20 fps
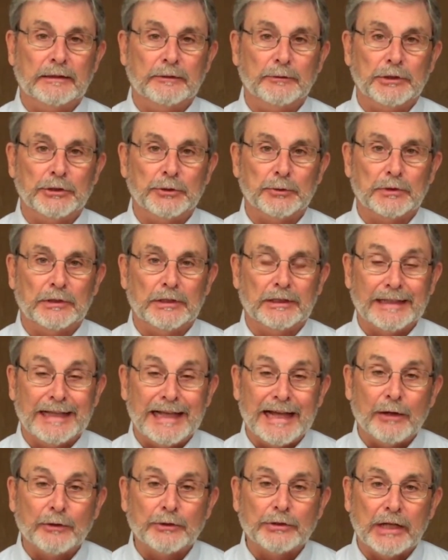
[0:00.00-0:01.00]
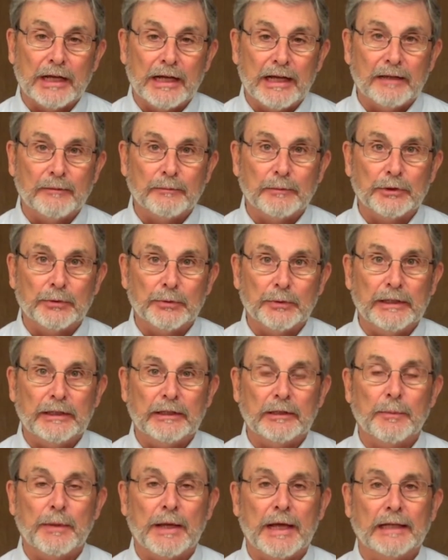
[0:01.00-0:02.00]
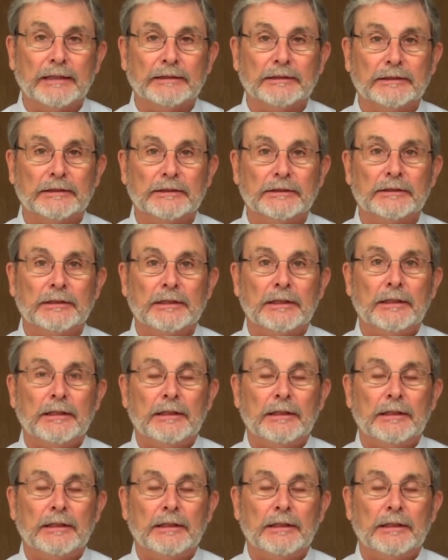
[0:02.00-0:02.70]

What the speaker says: which will allow time between the passes